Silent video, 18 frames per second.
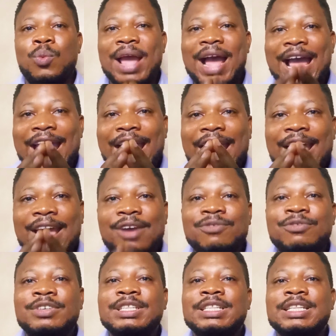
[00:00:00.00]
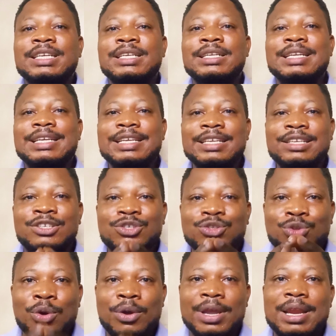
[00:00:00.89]
where everything
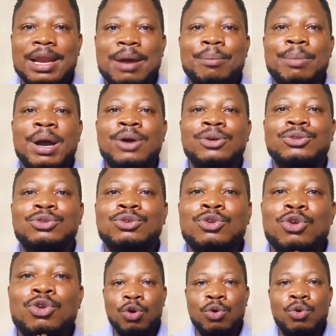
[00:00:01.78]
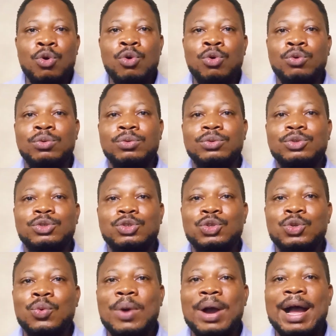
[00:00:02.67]
is talking about your goal,
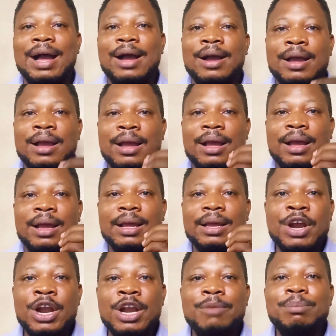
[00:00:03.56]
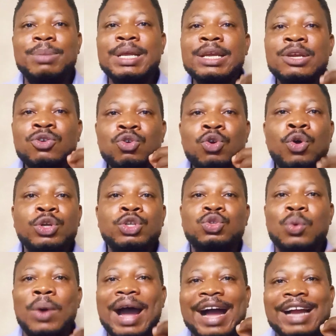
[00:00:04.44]
you are invariably
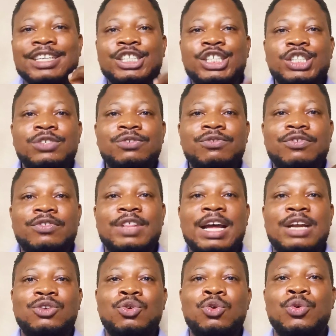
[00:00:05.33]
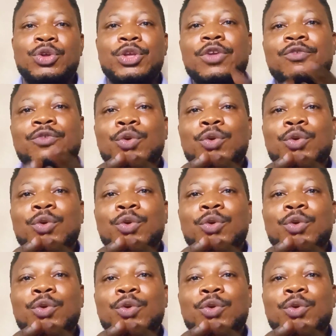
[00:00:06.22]
going to achieve that goal.